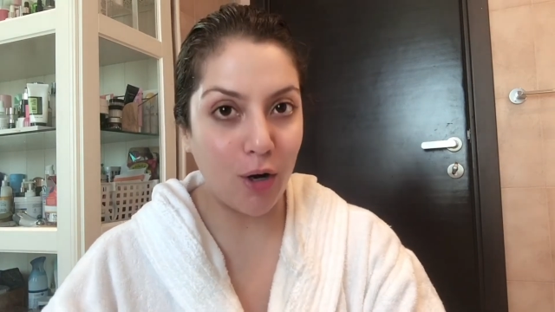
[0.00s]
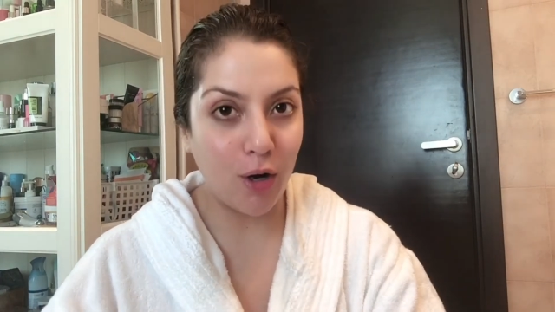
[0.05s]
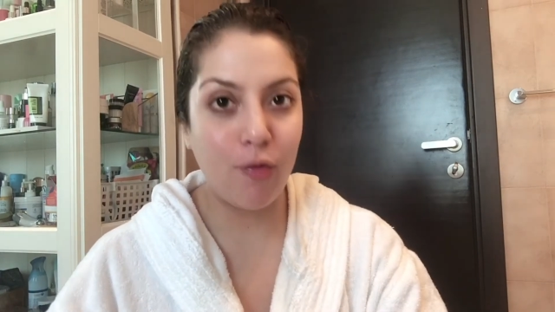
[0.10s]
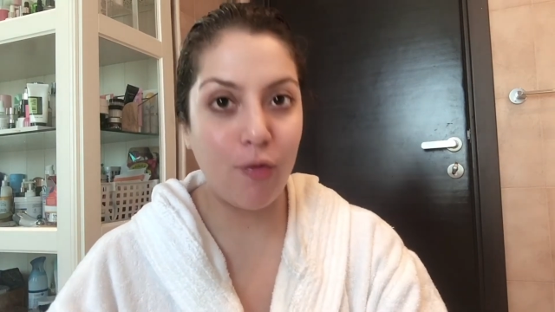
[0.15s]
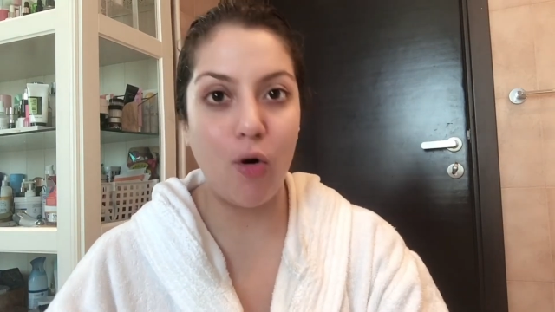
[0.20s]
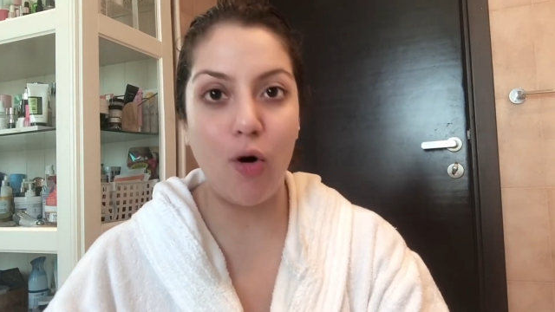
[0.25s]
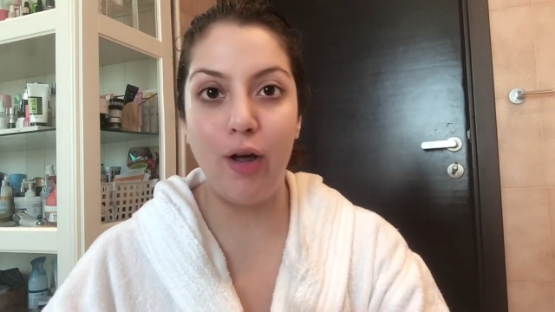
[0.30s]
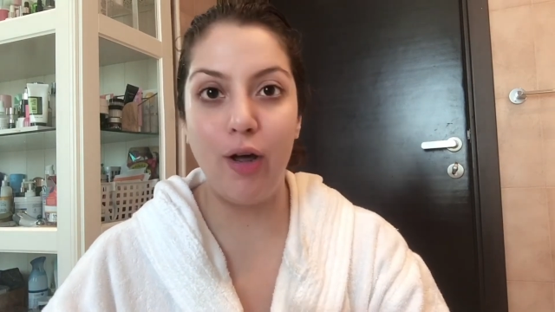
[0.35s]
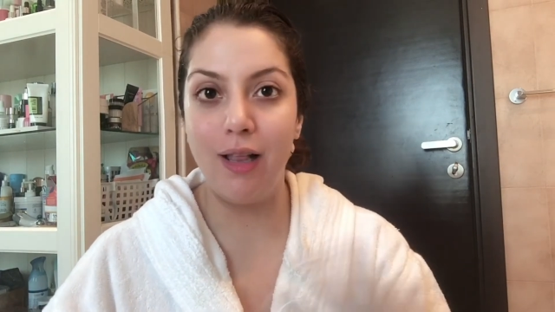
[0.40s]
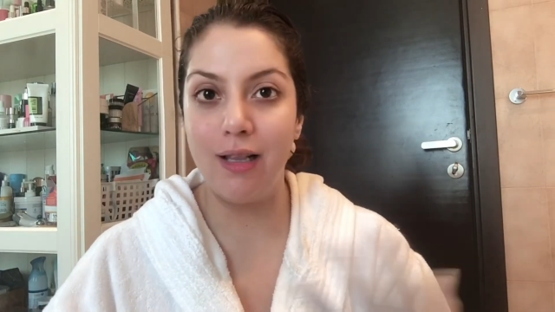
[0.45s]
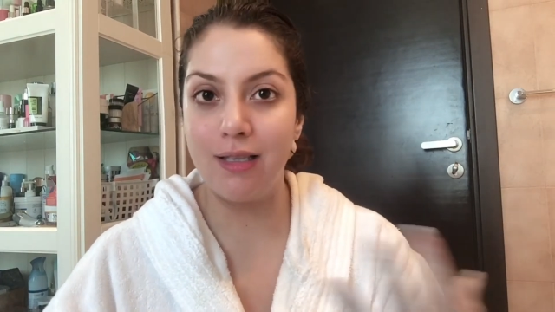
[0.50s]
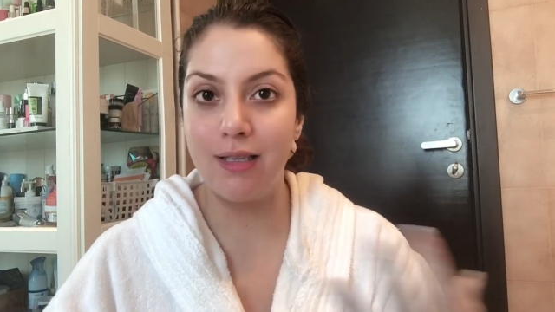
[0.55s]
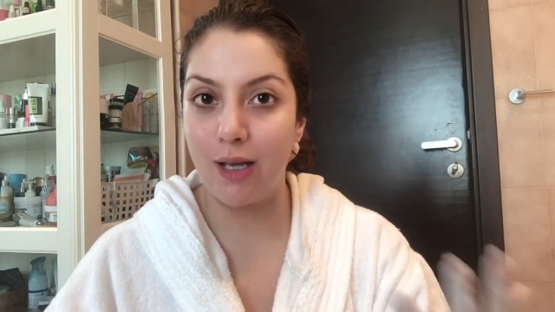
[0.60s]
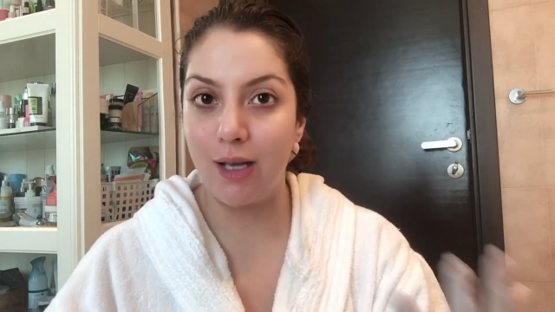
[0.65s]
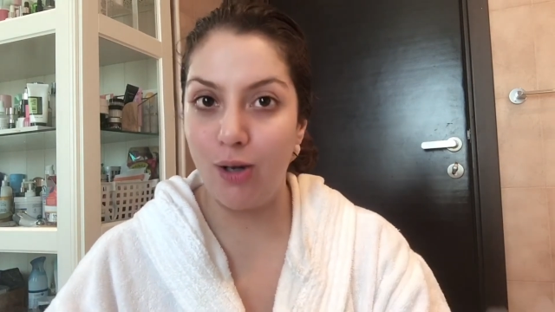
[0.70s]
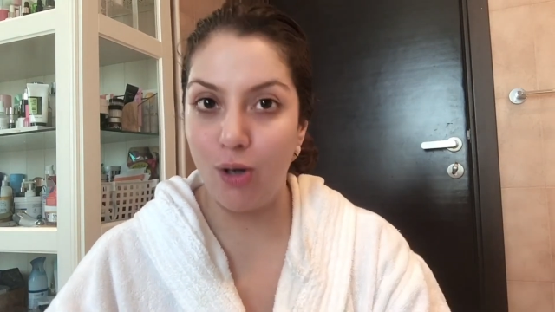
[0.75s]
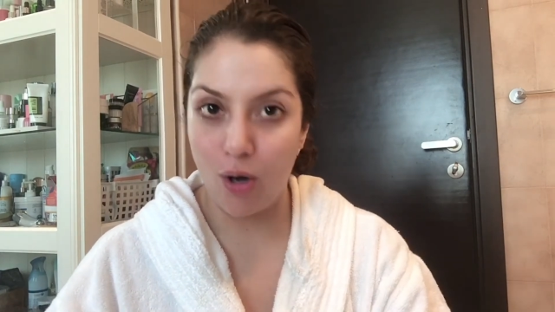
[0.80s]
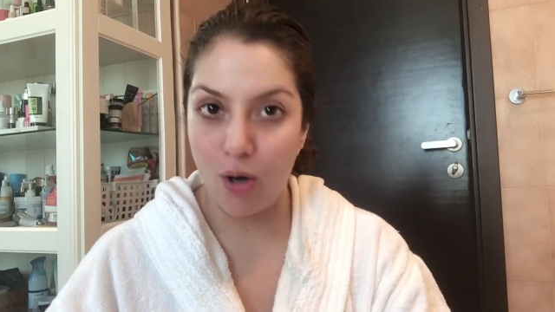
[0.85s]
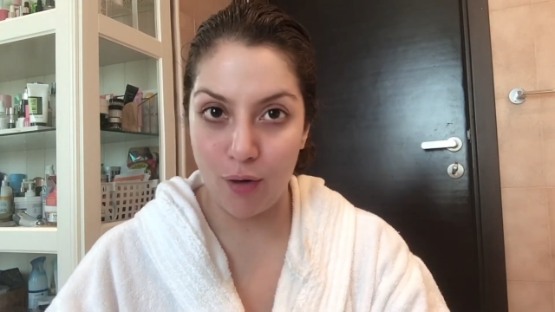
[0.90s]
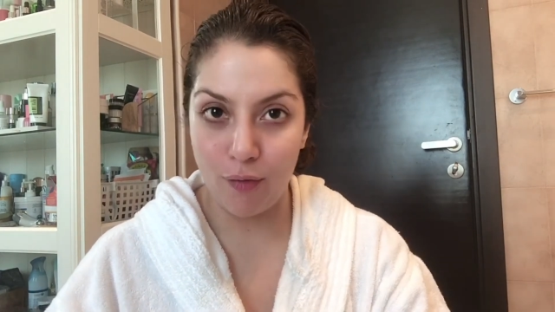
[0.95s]
of oils, a
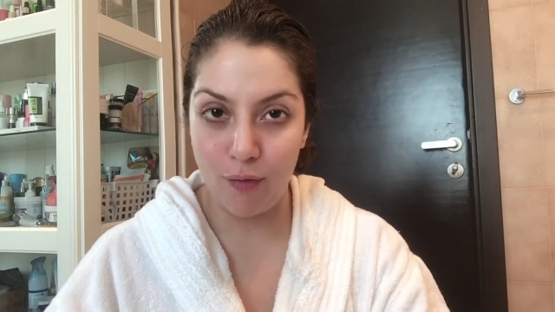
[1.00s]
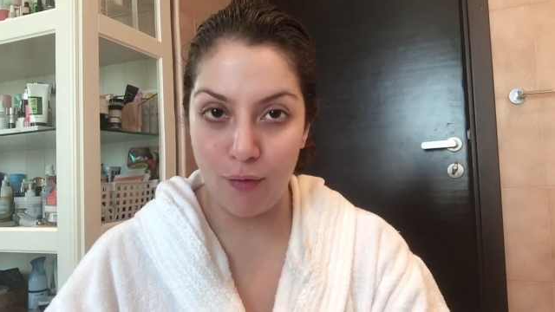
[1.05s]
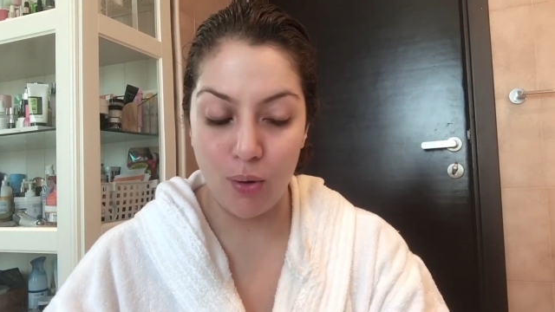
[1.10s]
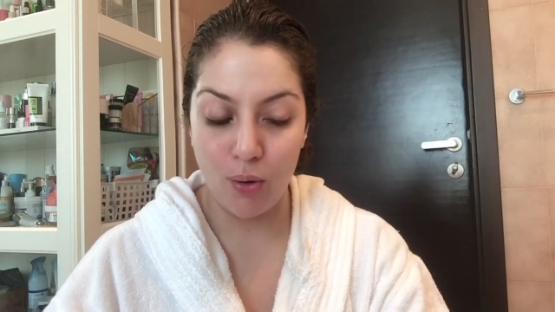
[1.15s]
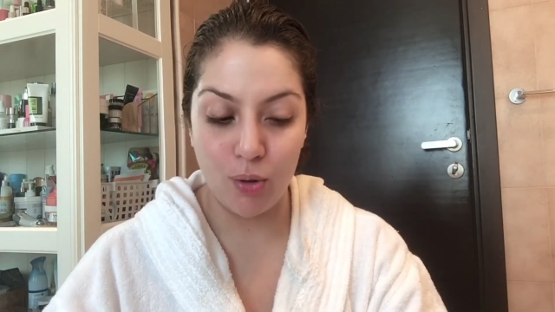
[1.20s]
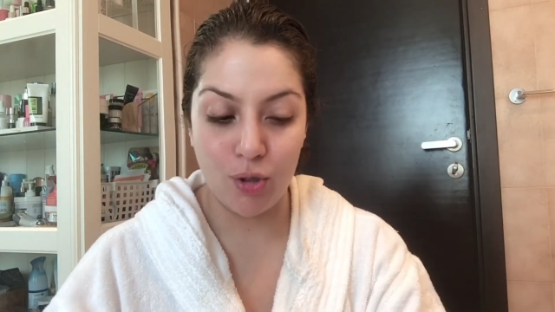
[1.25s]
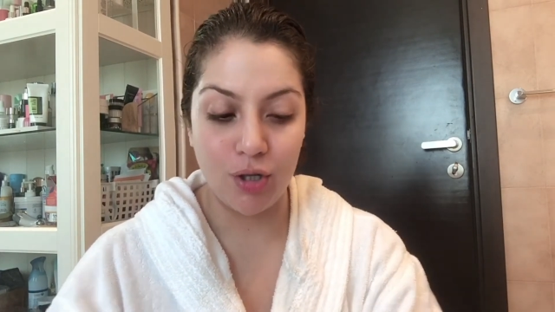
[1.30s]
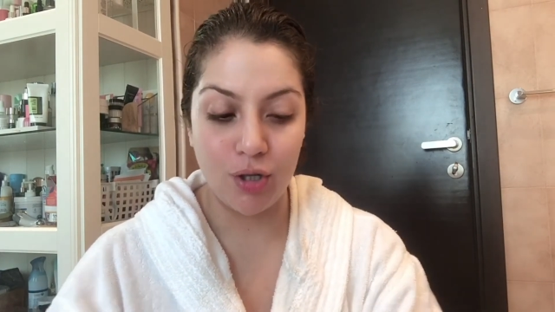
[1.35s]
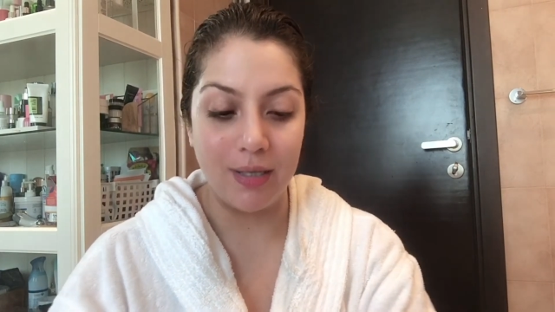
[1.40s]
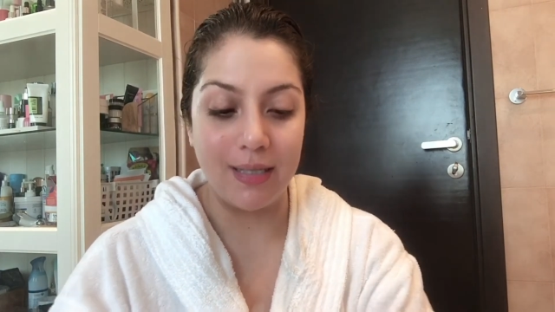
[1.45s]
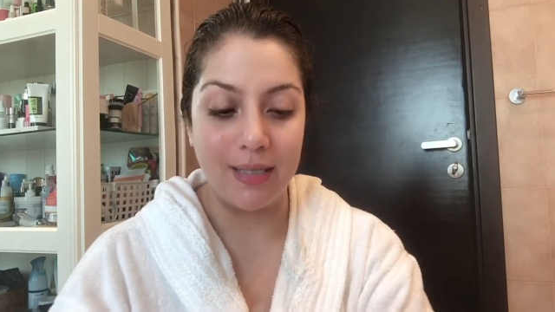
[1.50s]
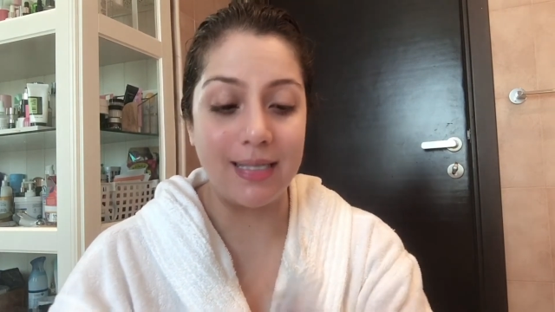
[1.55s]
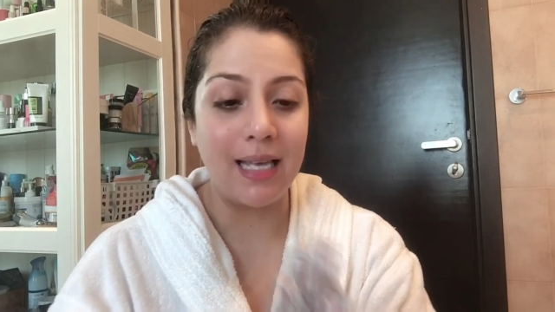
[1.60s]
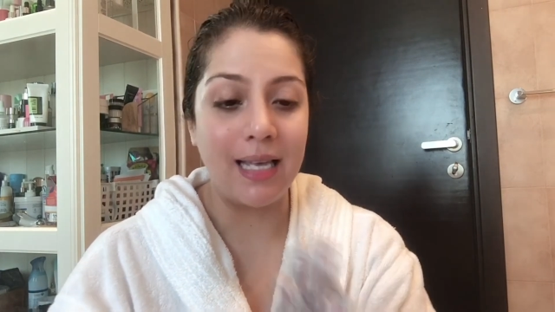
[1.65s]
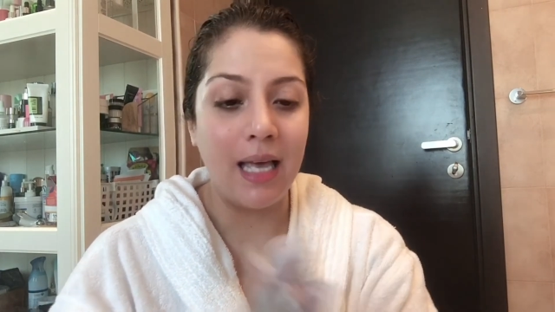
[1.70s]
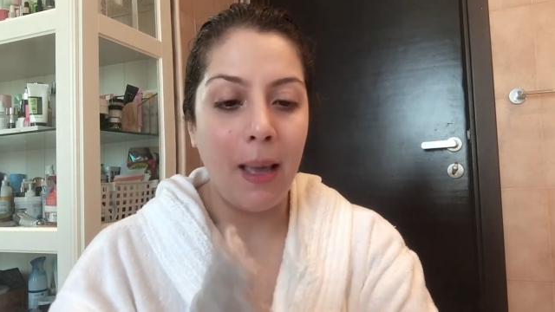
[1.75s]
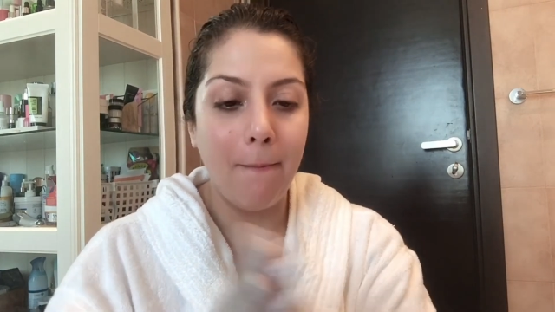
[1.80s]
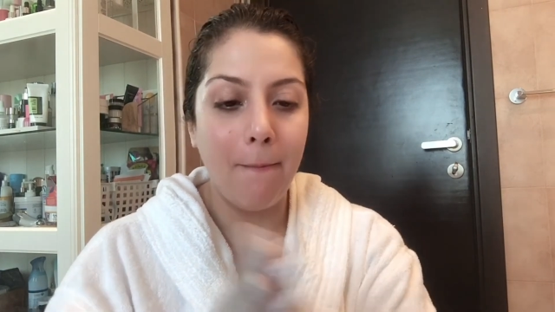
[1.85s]
lot of lotions.